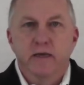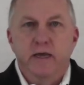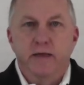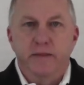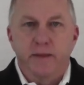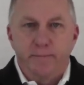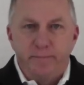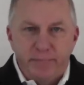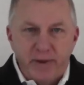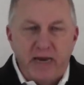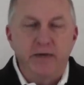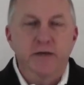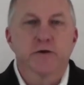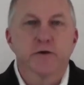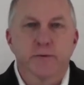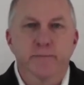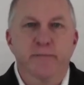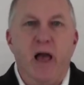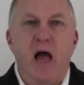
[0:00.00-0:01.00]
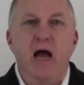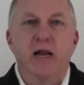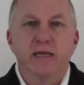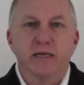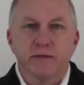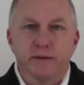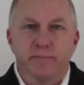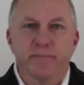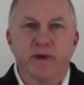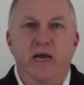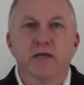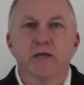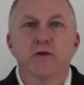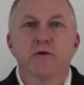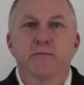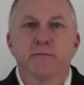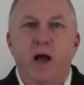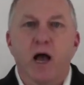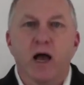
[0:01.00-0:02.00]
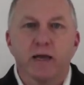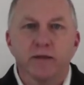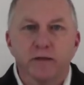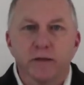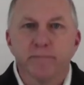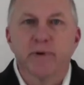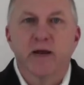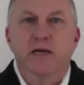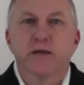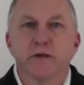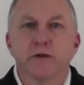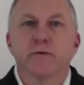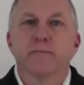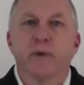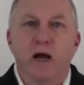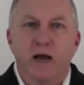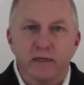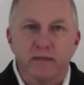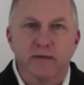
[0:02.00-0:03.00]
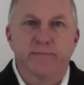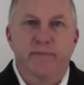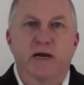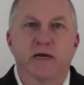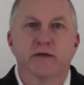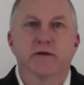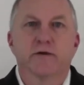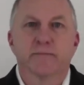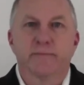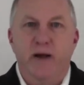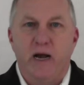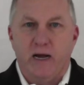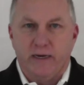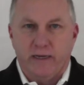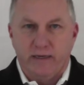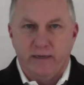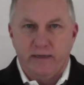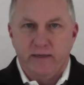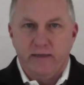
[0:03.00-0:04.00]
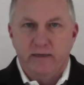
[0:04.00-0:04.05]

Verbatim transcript: And the better your body, the better your mind, the better your mind, the better your body.